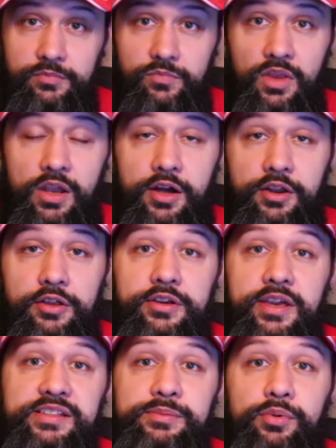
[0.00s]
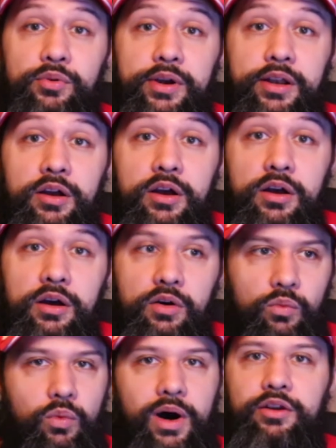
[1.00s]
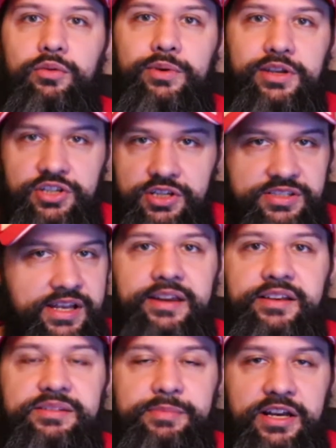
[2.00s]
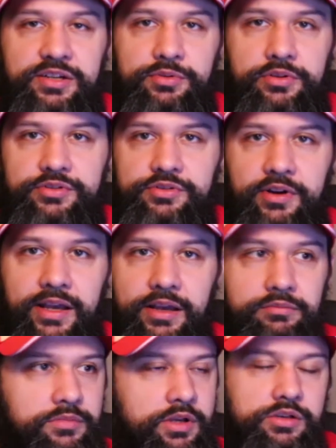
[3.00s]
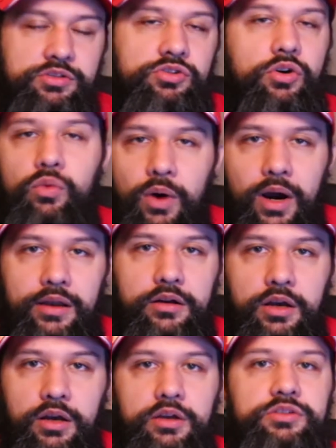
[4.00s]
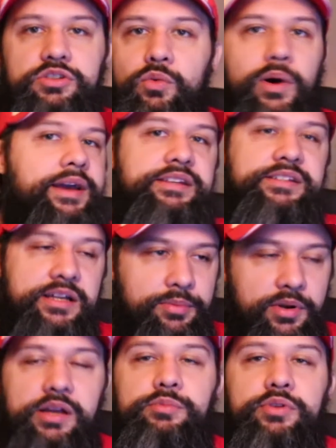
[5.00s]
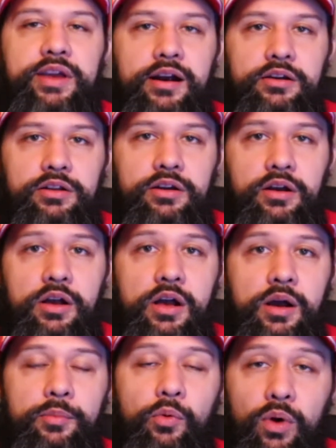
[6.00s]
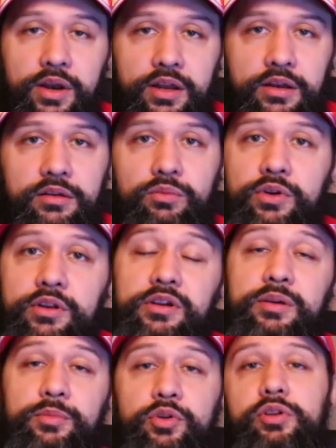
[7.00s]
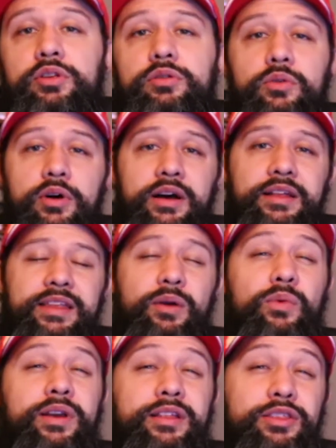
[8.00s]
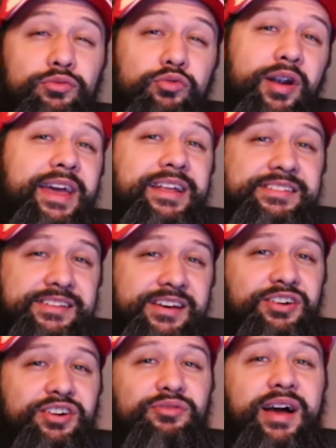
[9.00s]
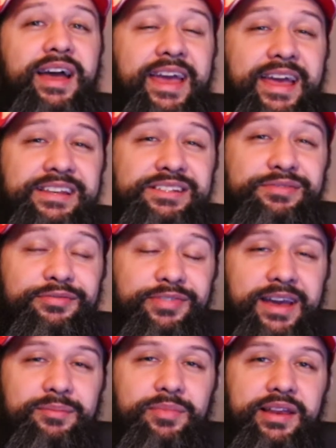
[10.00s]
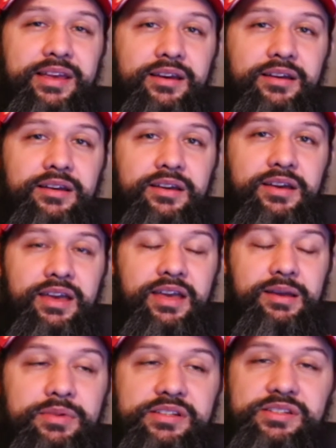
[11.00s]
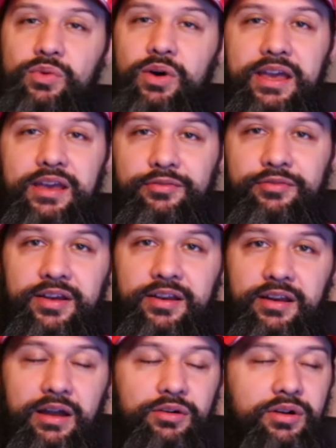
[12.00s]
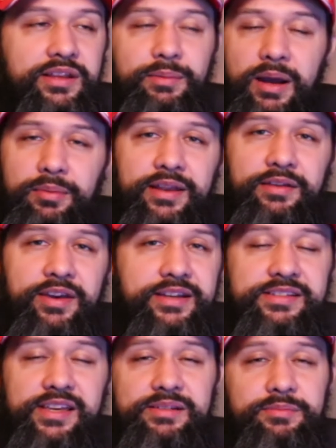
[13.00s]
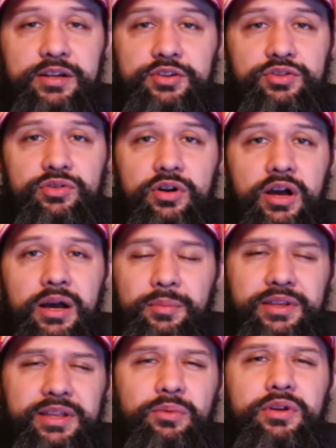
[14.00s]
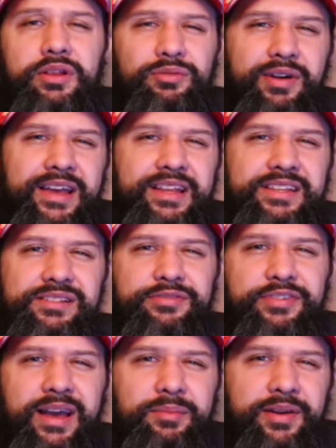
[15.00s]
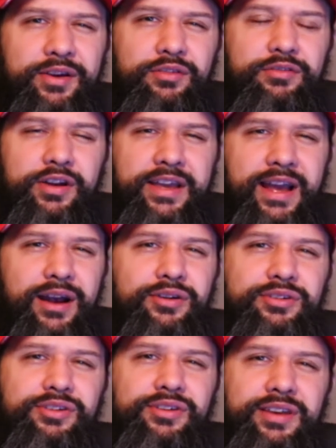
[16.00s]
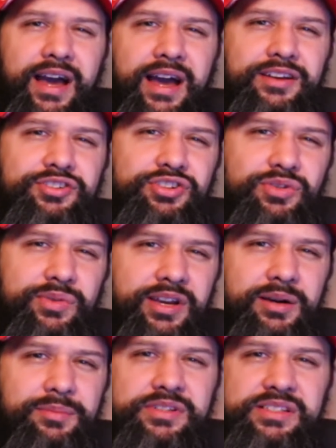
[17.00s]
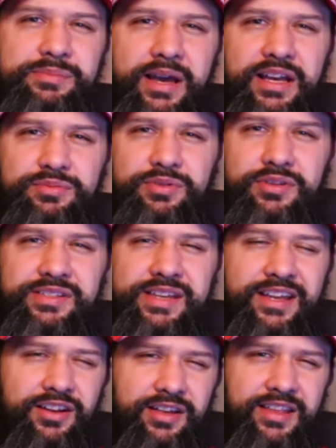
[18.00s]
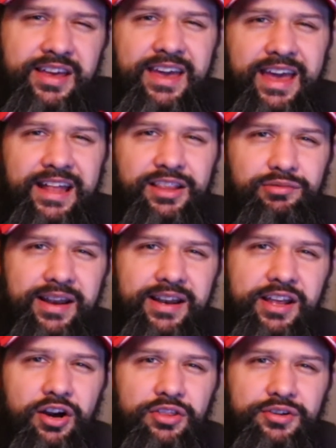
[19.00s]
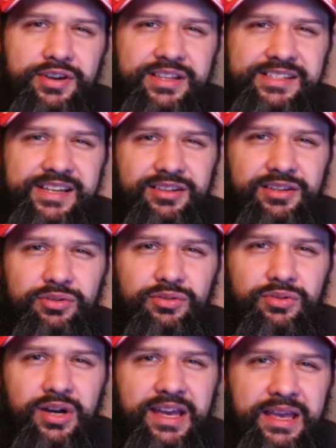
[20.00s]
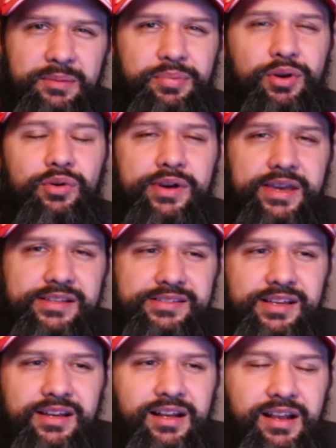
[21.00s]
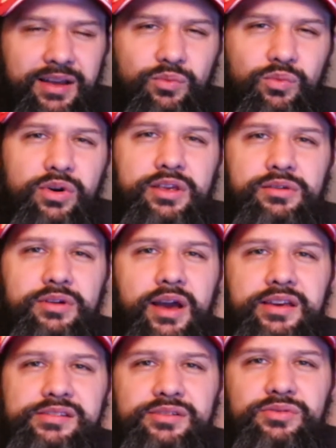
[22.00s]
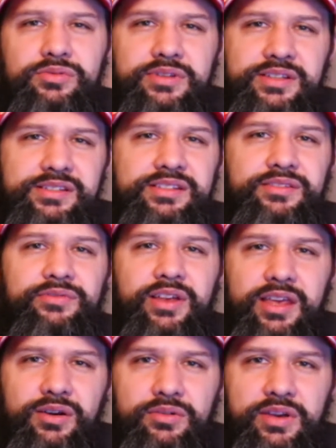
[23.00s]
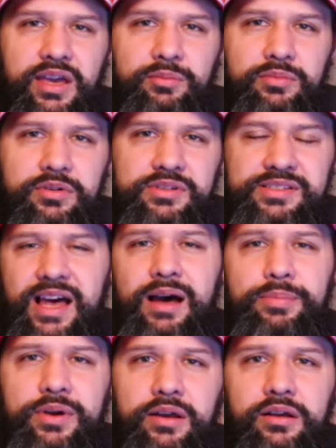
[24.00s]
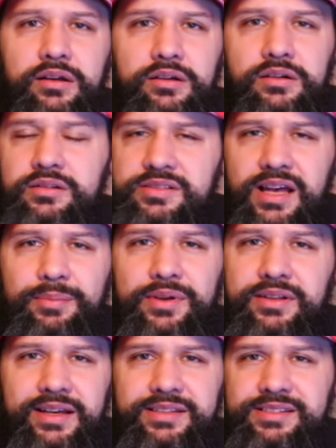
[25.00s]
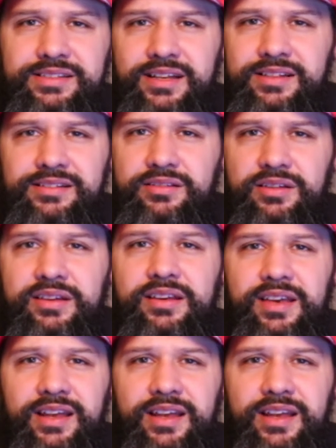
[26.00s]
Another case in point, Waluigi is not in Smash Bros., right? So what? So what? He's not a playable character. But what did the community do? They went and threatened Sakurai and his family, him wife, and I believe he has kids. I'm not sure, but they went and threatened his family over a character not showing up in Smash Bros. And threatening other Nintendo employees. Like, what are you guys doing? This is a video game. Stop it. Stop it. Get it